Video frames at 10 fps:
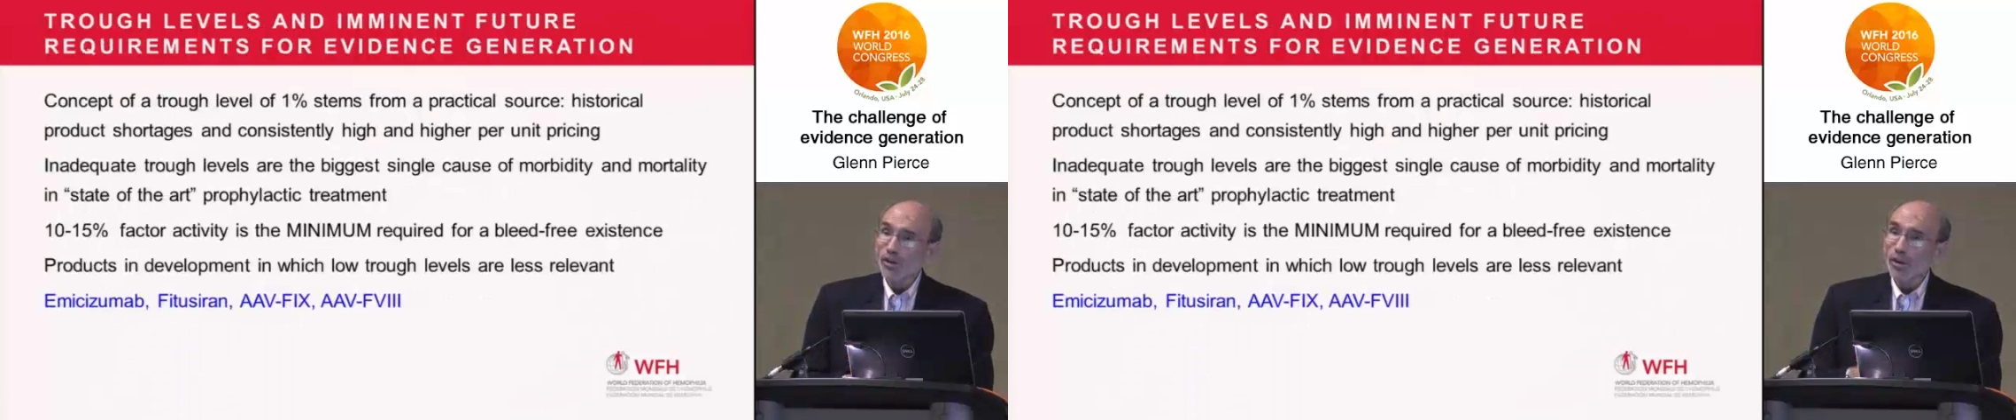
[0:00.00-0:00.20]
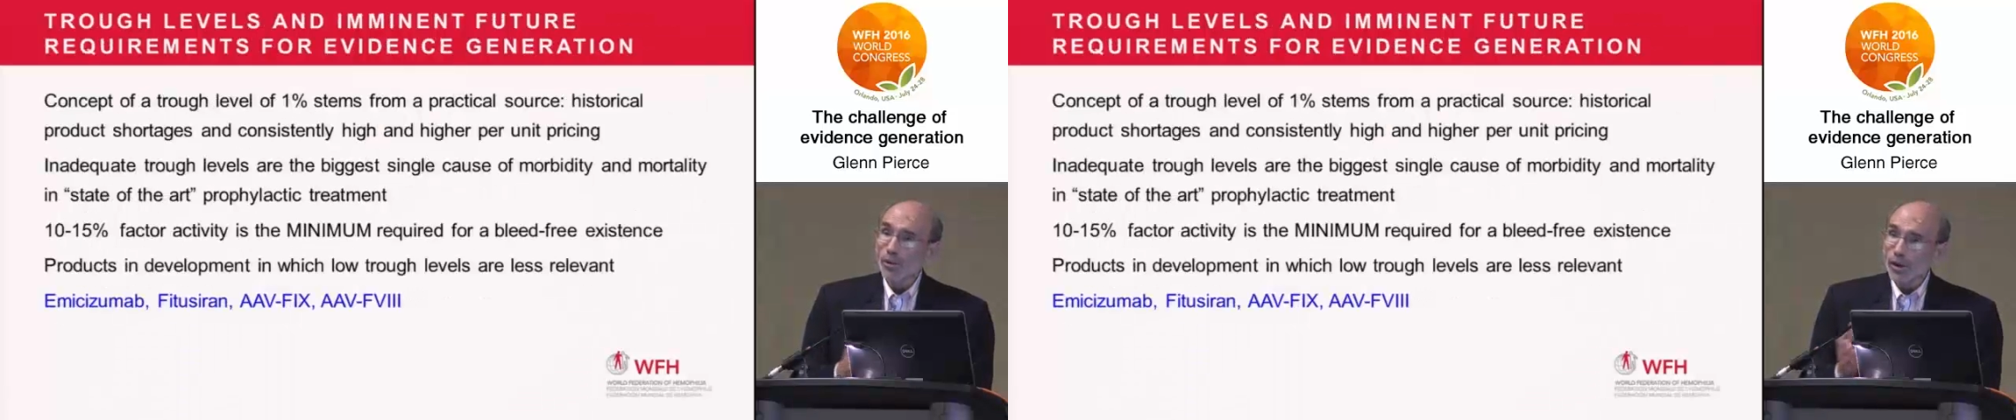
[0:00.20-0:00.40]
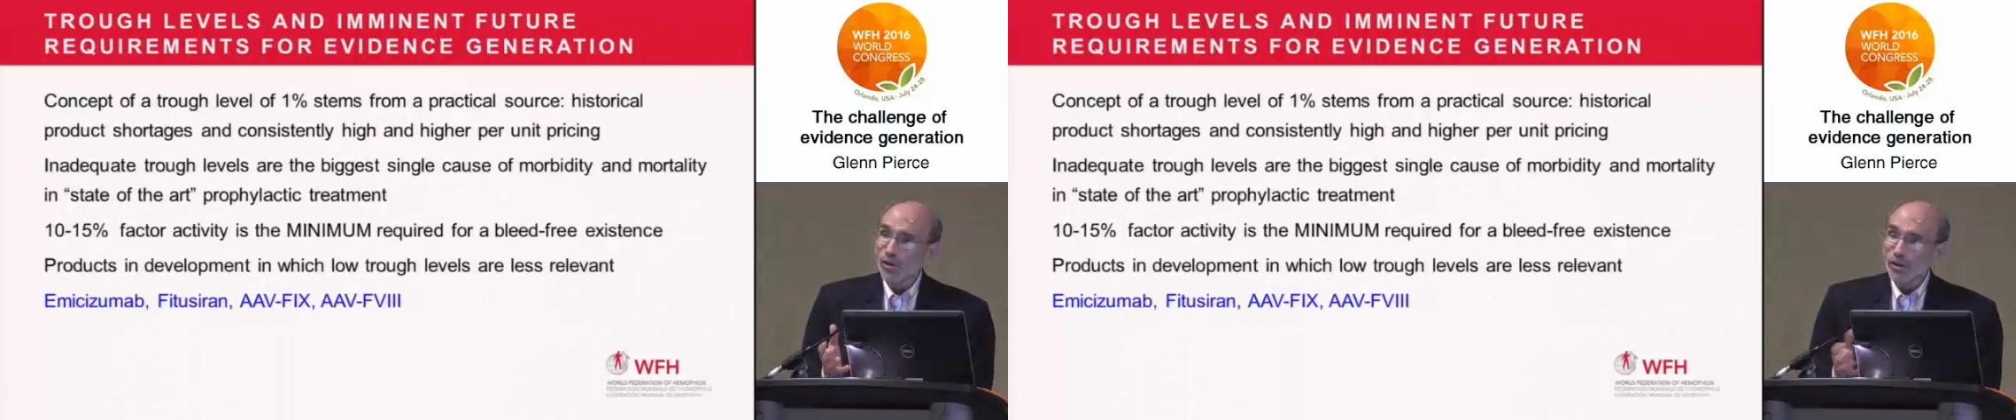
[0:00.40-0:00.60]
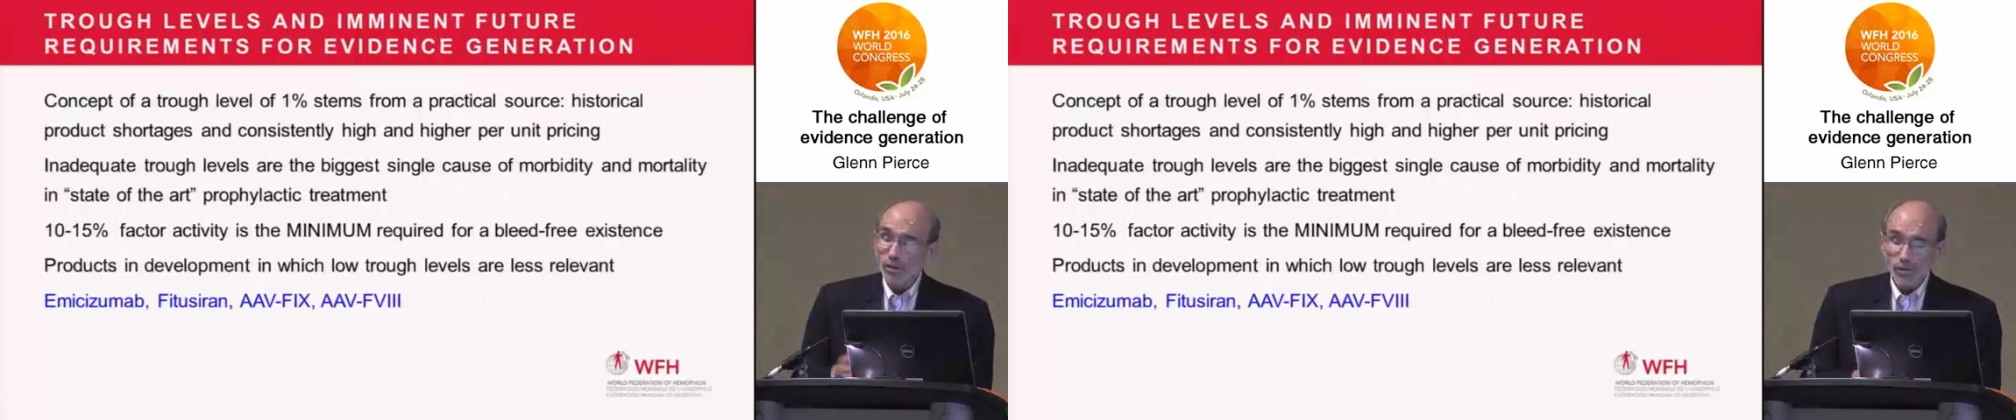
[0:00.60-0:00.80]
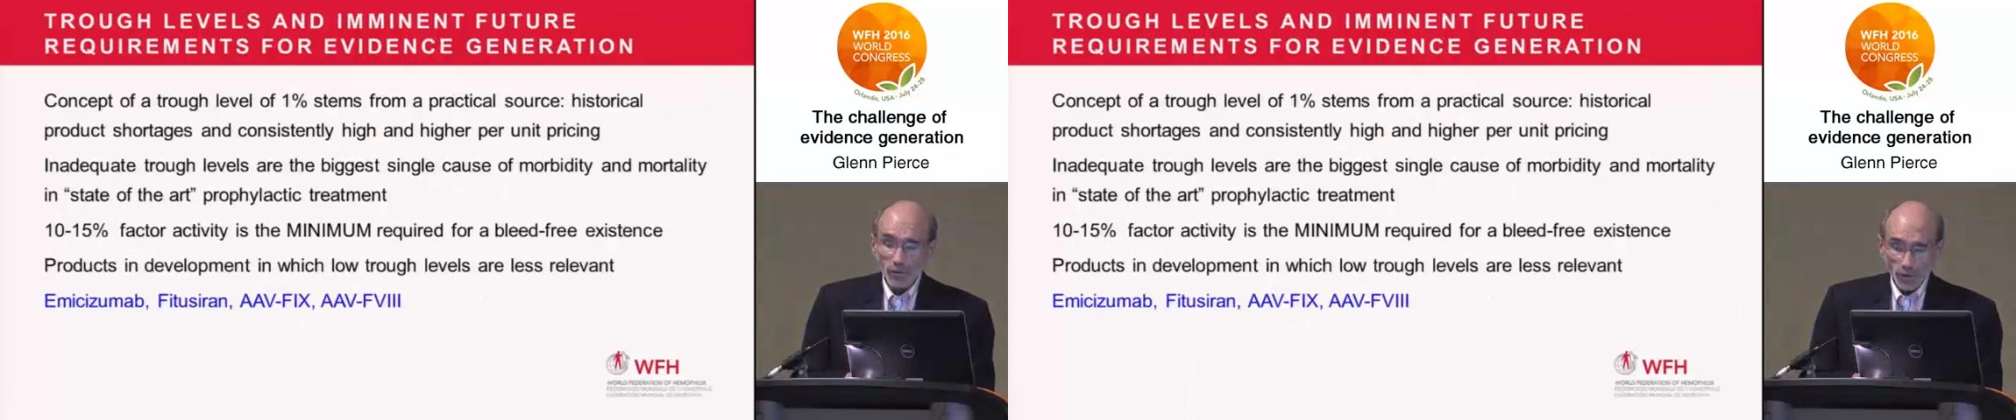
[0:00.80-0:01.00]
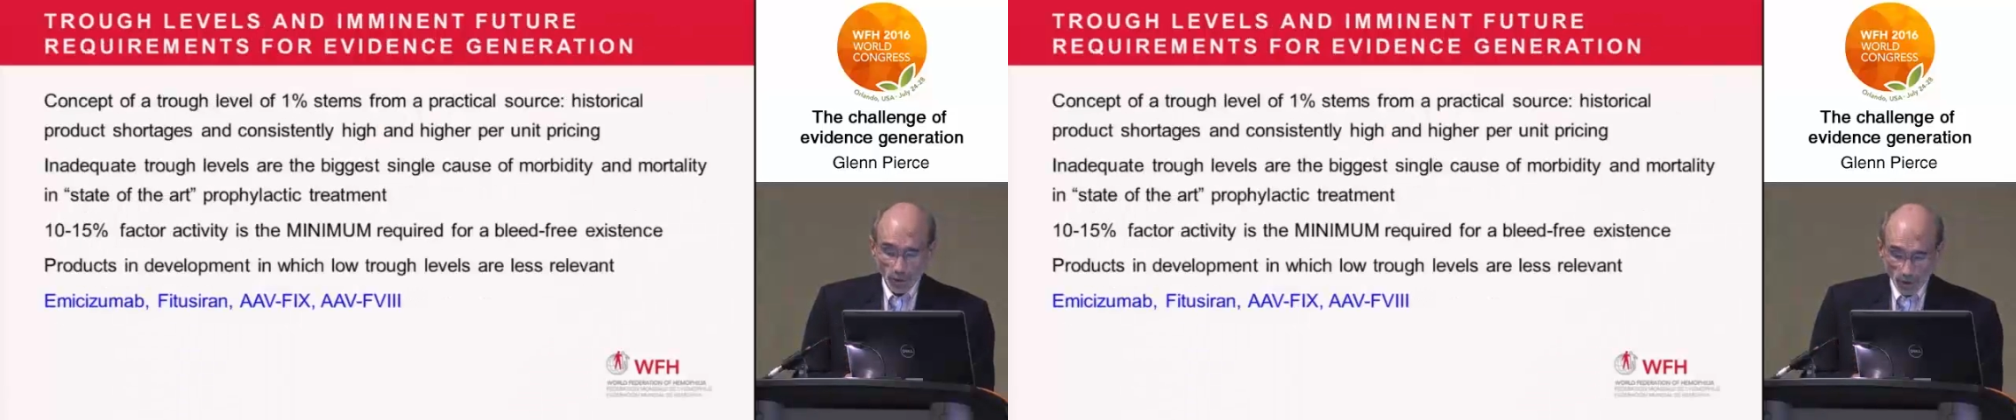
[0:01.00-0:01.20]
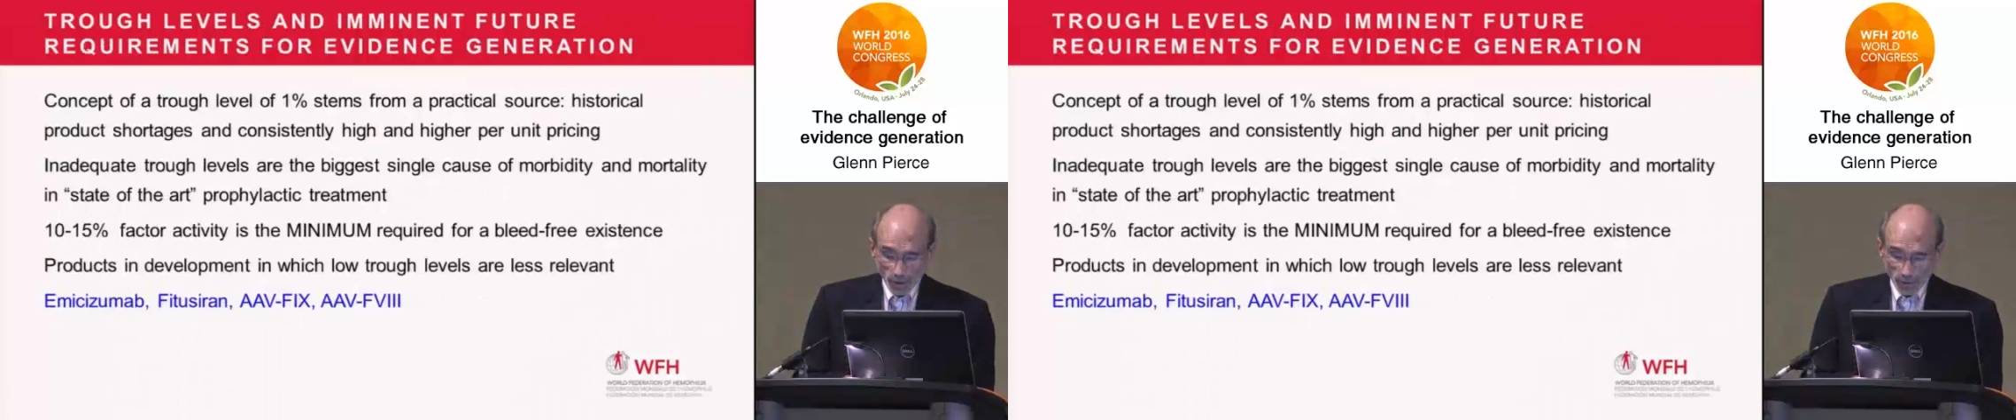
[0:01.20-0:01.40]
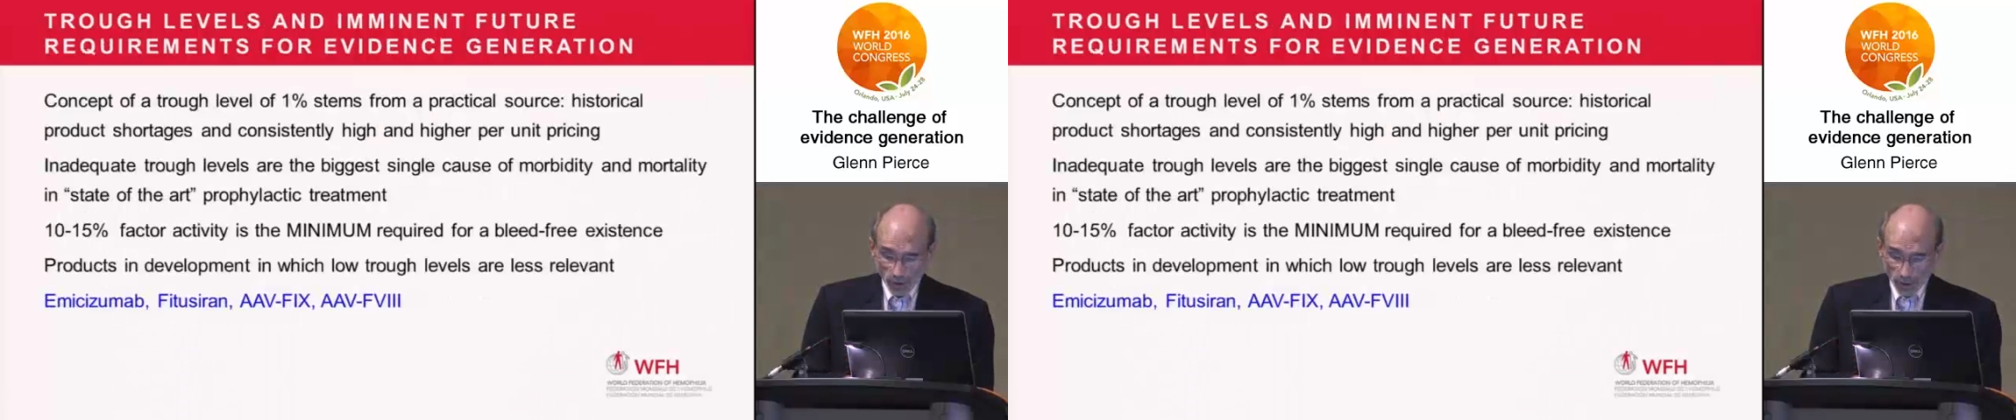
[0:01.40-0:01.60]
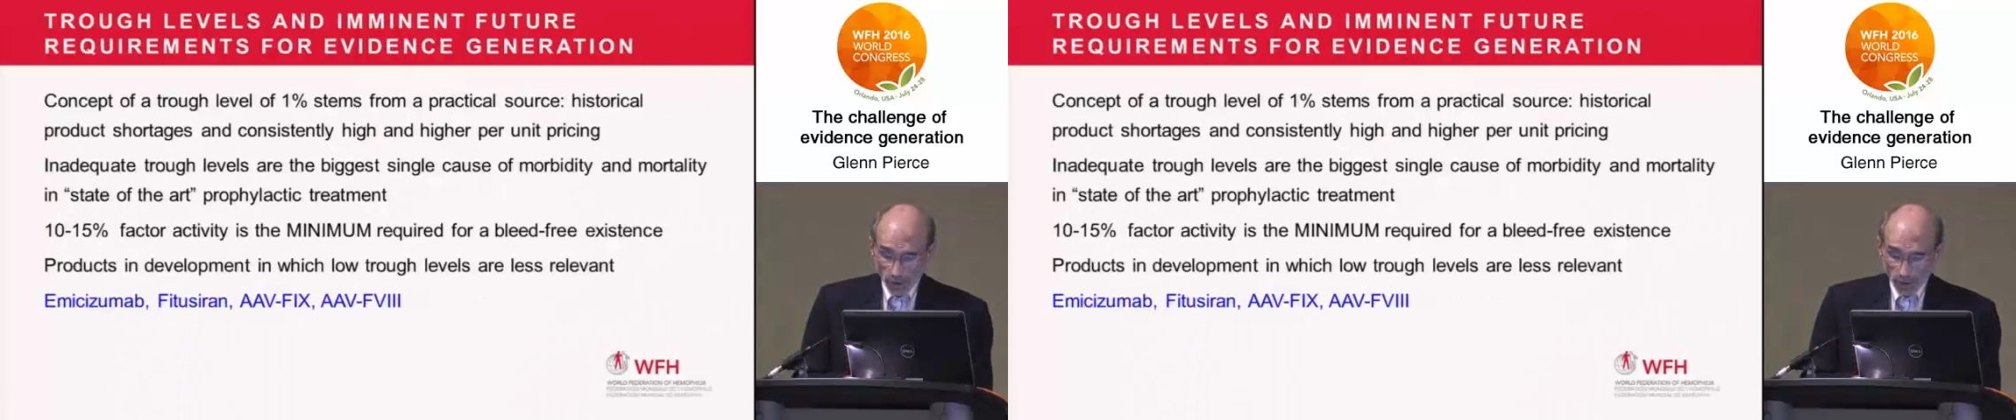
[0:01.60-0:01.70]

generation of